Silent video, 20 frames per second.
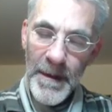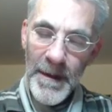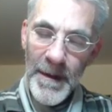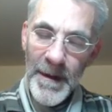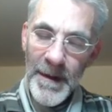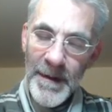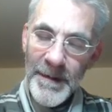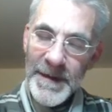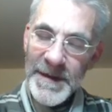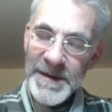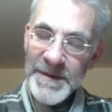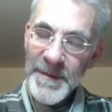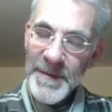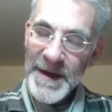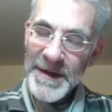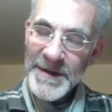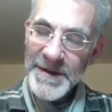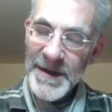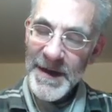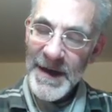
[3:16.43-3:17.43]
This
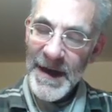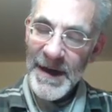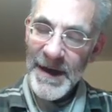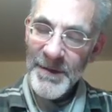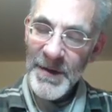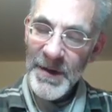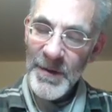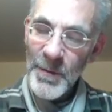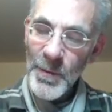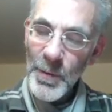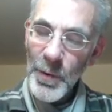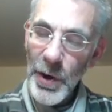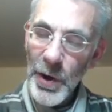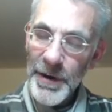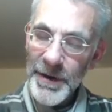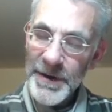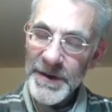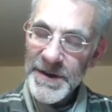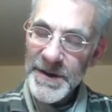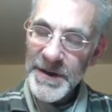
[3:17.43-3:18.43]
means an element
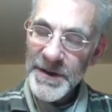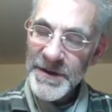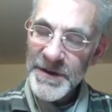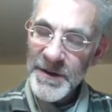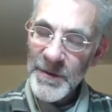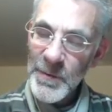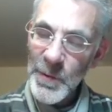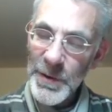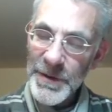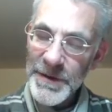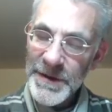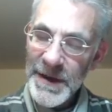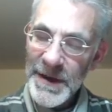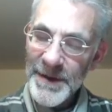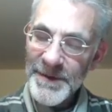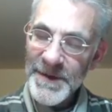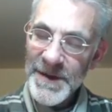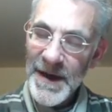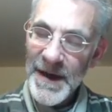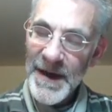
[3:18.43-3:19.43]
1 such that 1
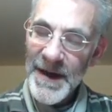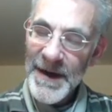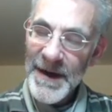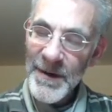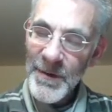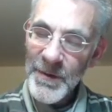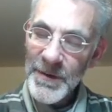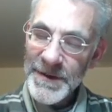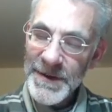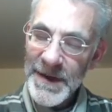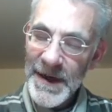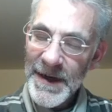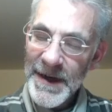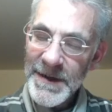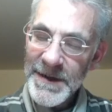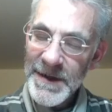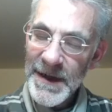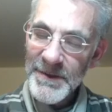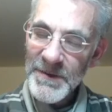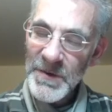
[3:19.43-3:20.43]
times a equals a
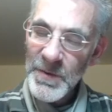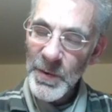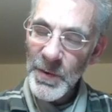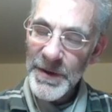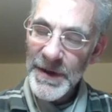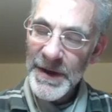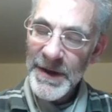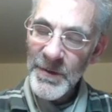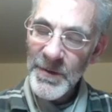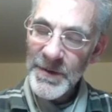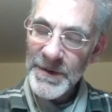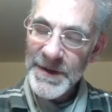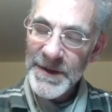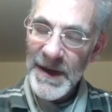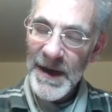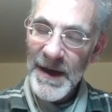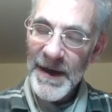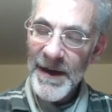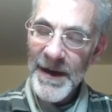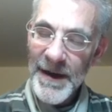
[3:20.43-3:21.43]
times 1 equals
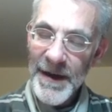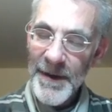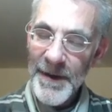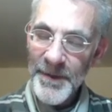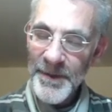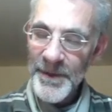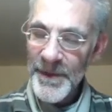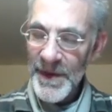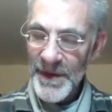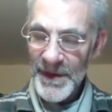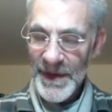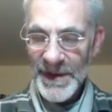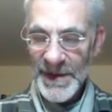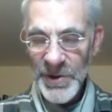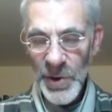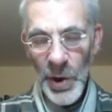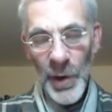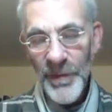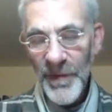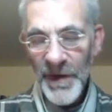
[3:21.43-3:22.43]
a.
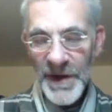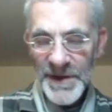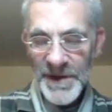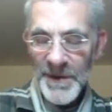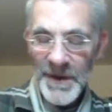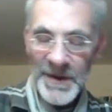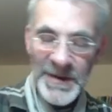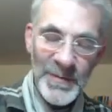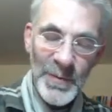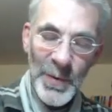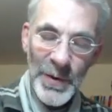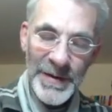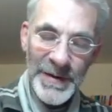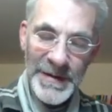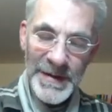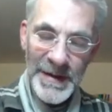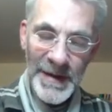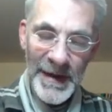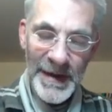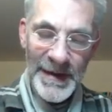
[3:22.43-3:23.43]
That's obvious because 1 is
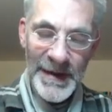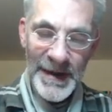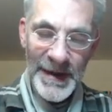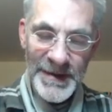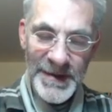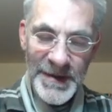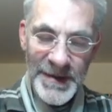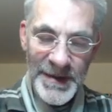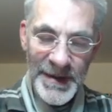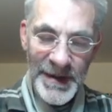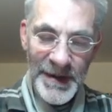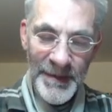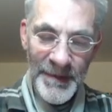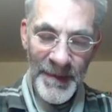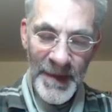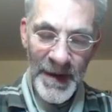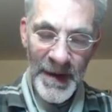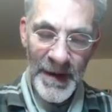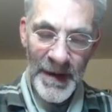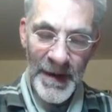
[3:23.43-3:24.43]
an identity.
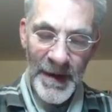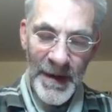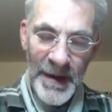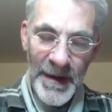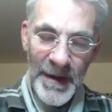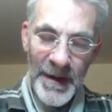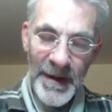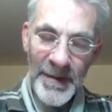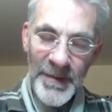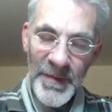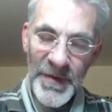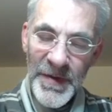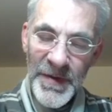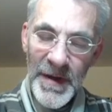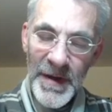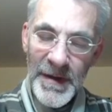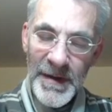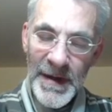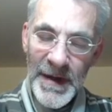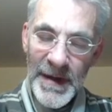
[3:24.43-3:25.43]

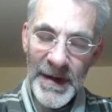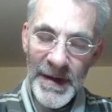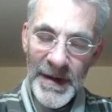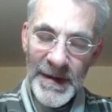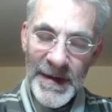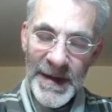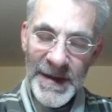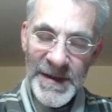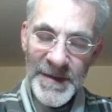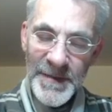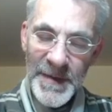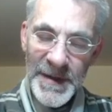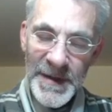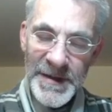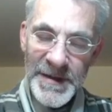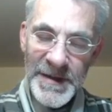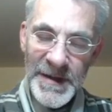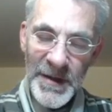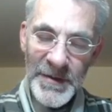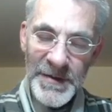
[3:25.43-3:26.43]
Thirdly, it has to be
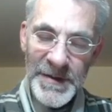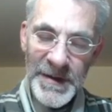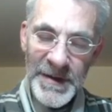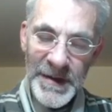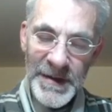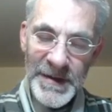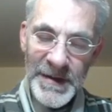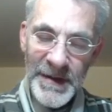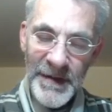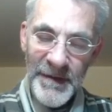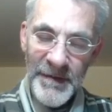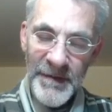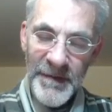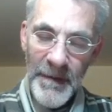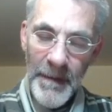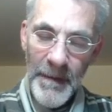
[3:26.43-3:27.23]
associative.